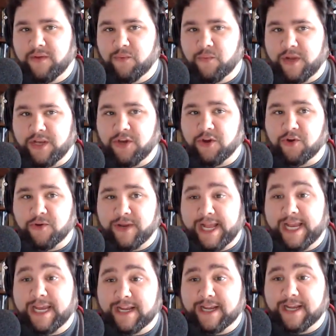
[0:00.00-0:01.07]
when you're
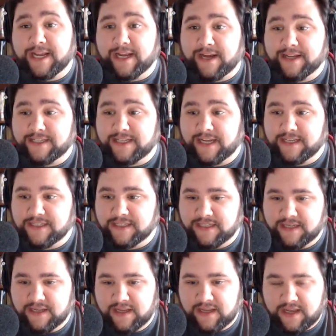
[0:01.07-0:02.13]
creating content,
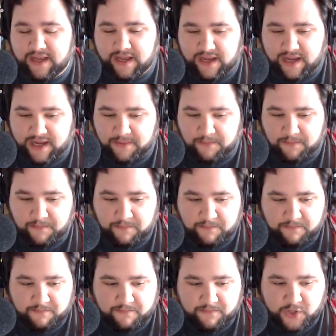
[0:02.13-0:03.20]
um,
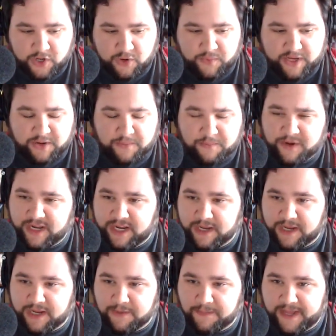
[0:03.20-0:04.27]
or when you're putting
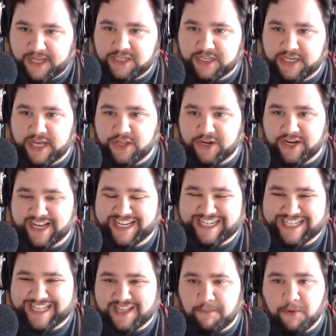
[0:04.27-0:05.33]
a page together,
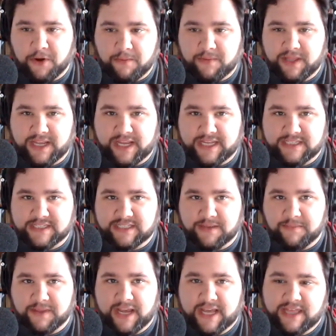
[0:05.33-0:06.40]
the permalink isn't
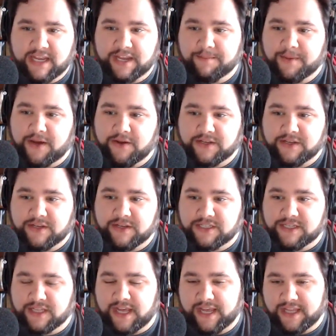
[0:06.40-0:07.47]
something I think about until
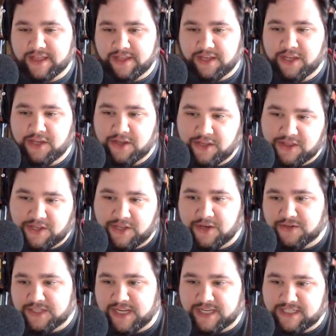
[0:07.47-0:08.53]
I hit the
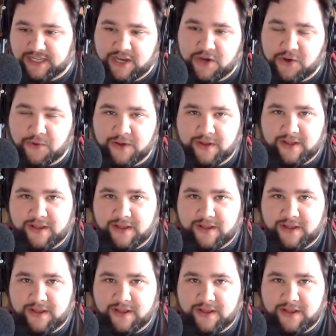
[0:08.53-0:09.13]
Yoast SEO